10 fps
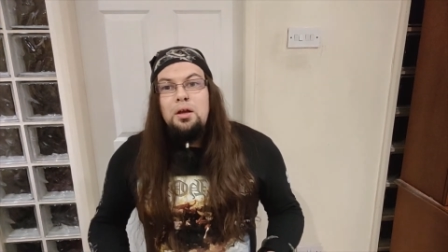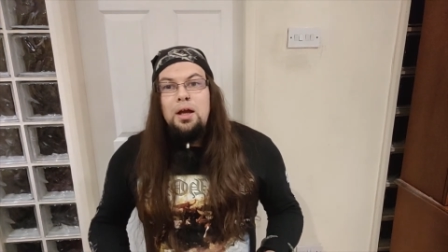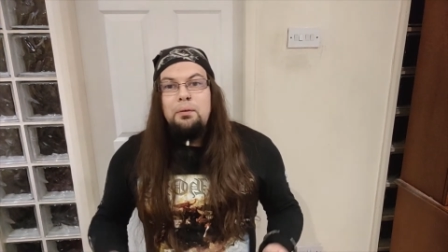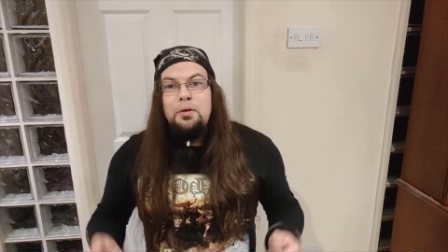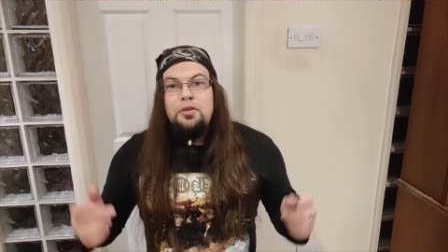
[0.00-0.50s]

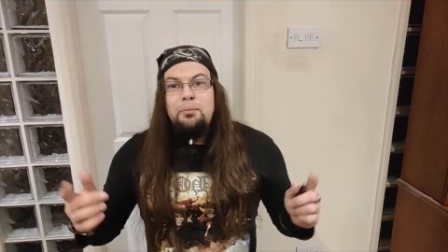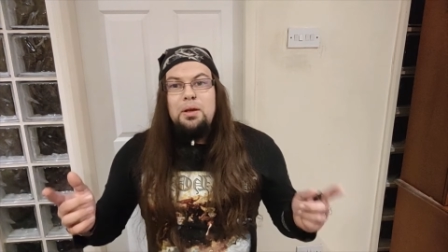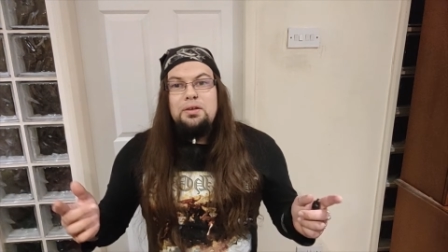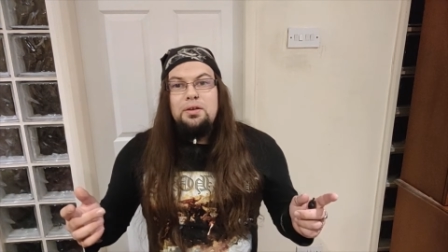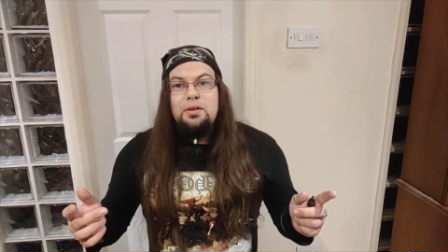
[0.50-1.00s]
I want to
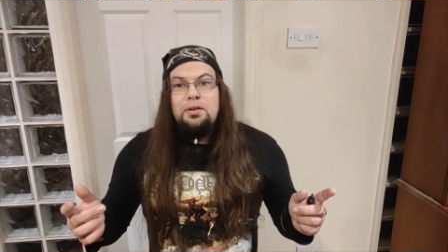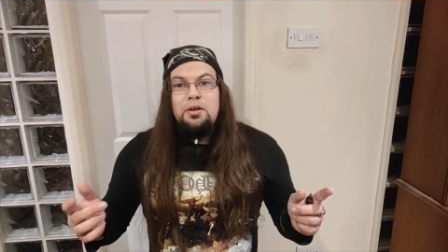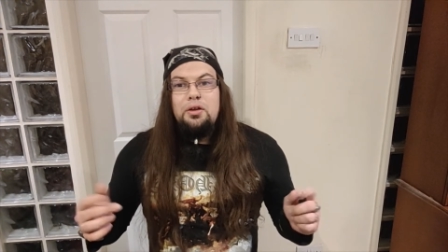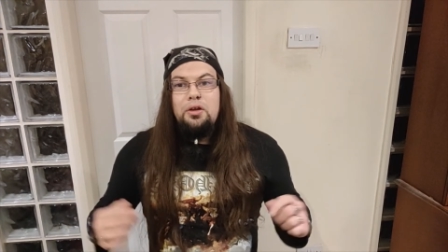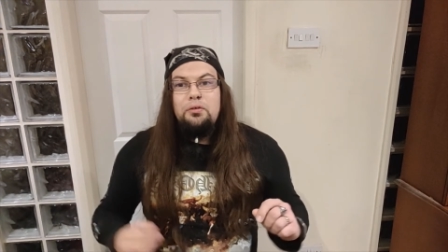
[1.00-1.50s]
mention
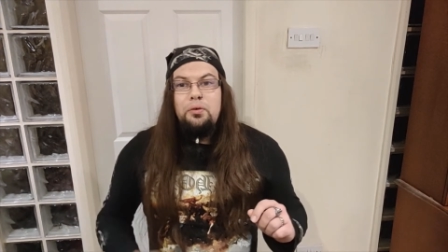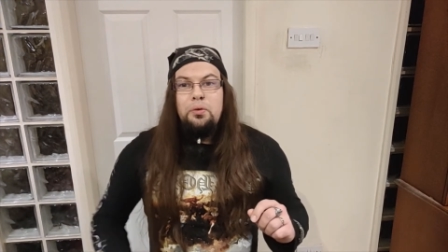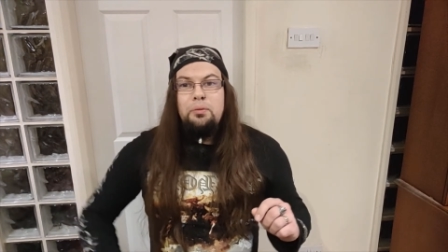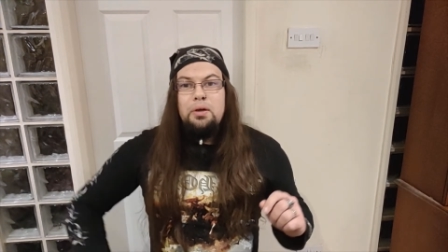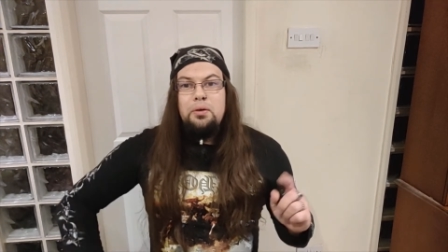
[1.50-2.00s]
that going
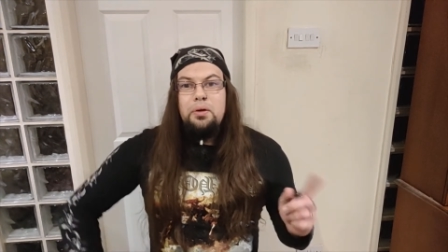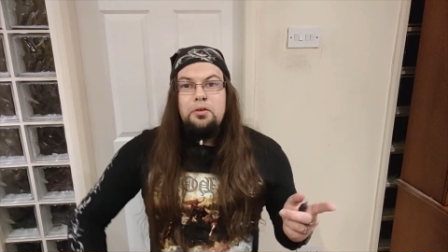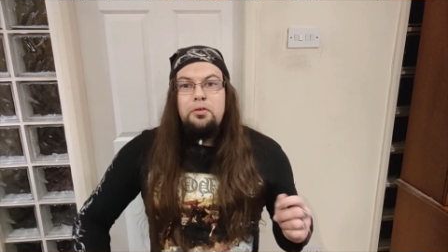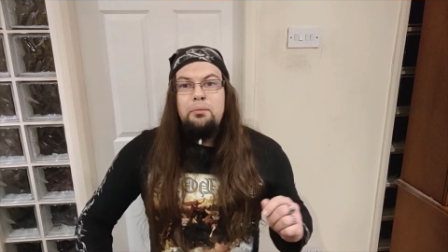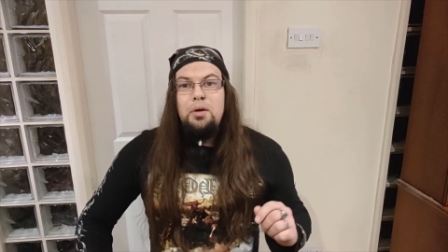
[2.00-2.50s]
forward, my quotes
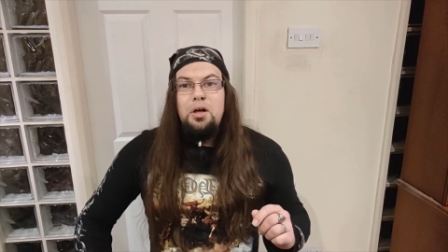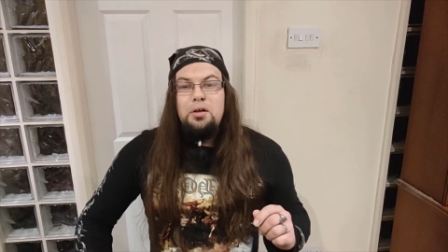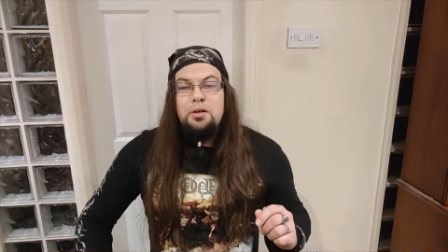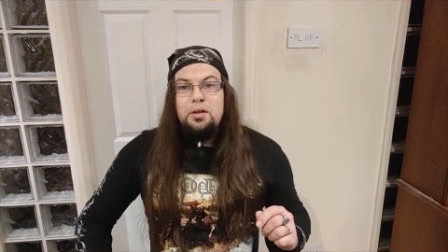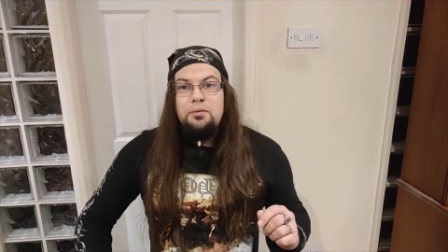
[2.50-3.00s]
from Mark
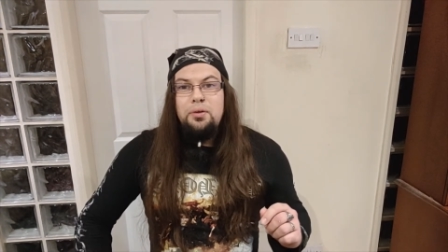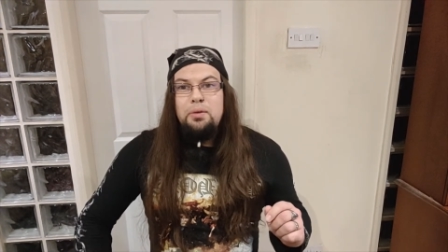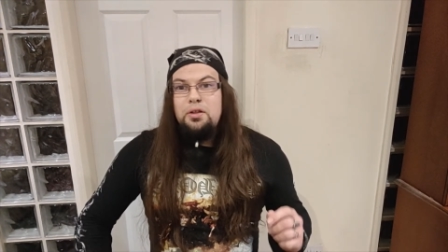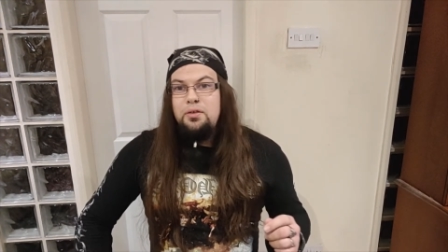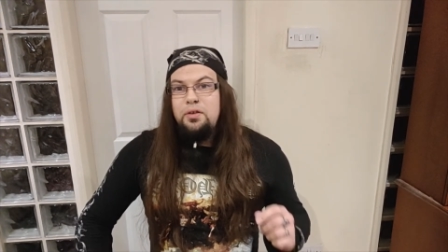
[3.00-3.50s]
are from
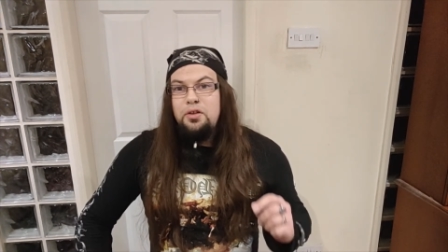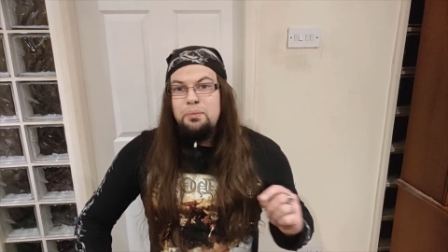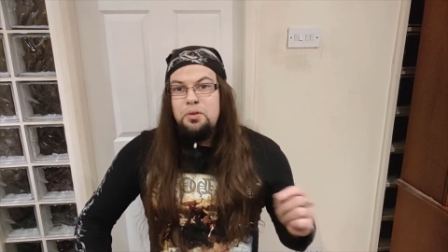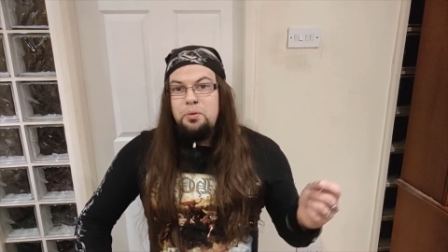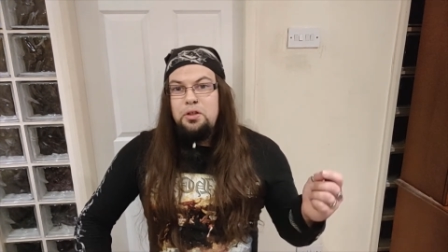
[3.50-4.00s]
interviews
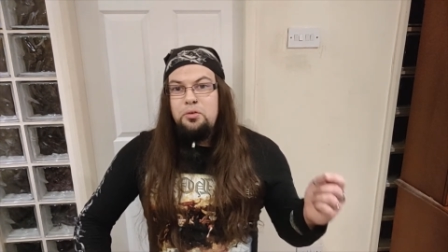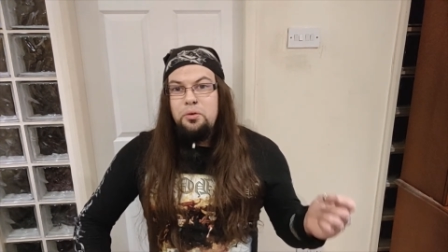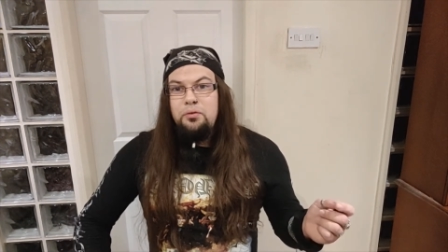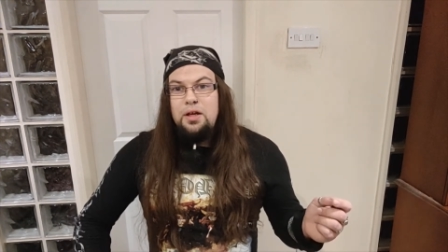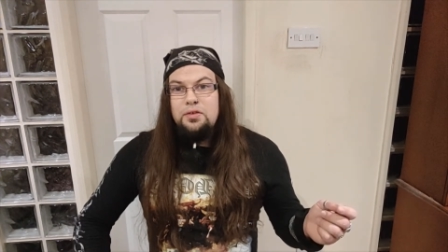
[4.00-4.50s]
between
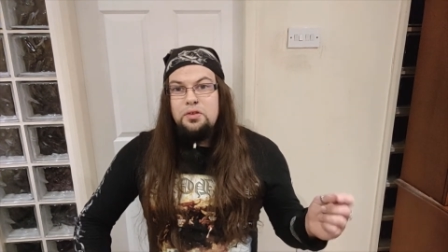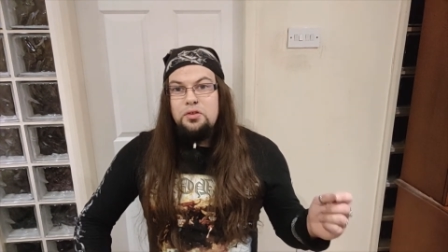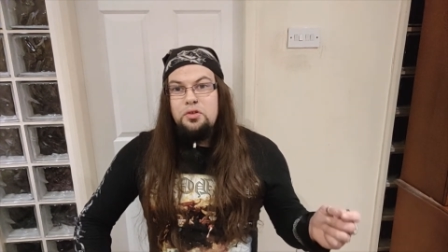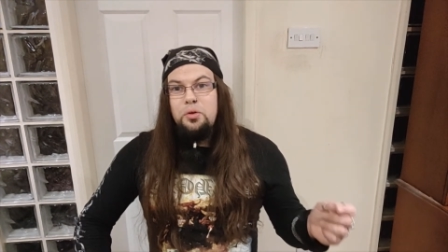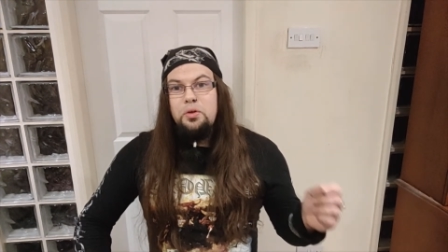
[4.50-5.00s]

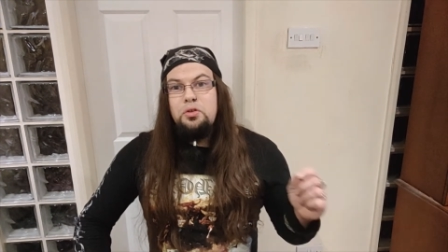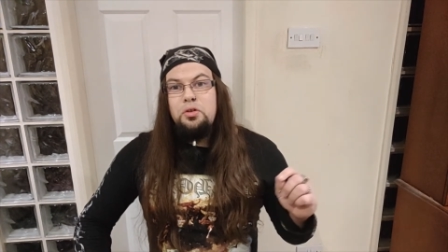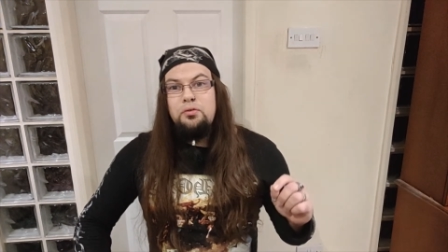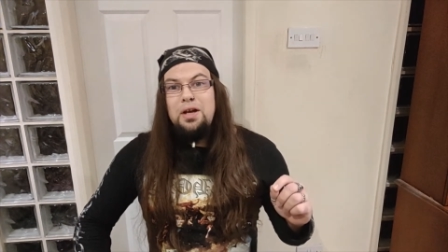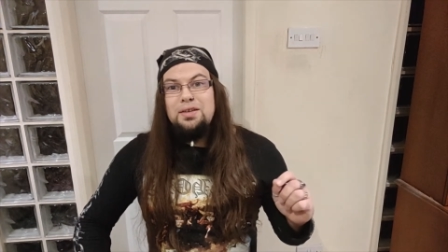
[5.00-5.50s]
2002 and
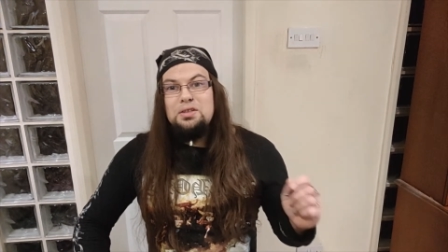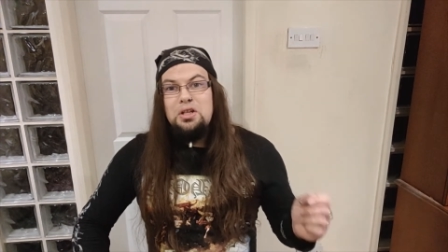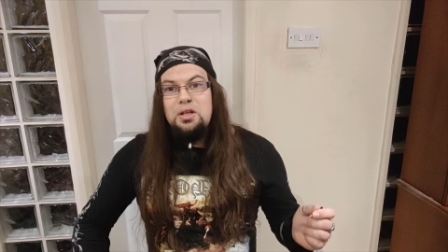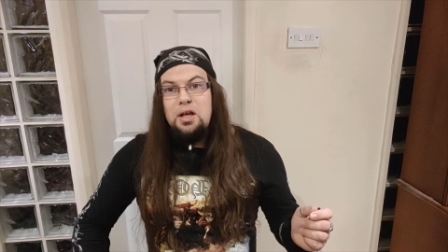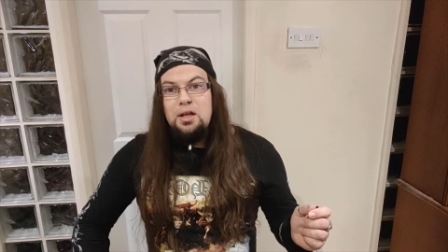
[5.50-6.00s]

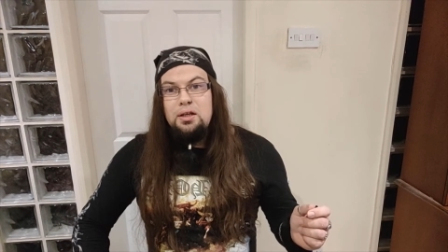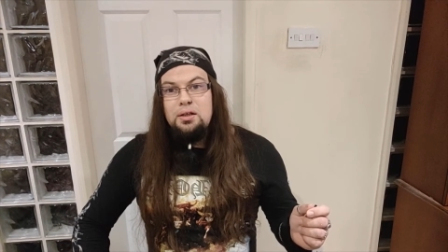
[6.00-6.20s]
2009.